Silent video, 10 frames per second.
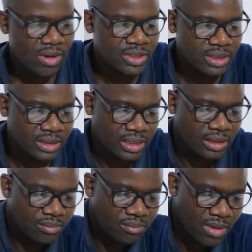mounting
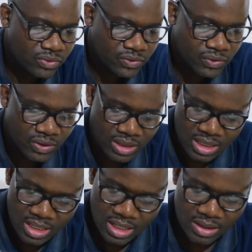the mounts,
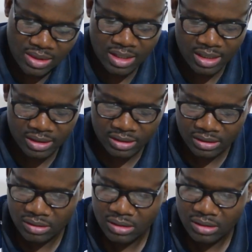and then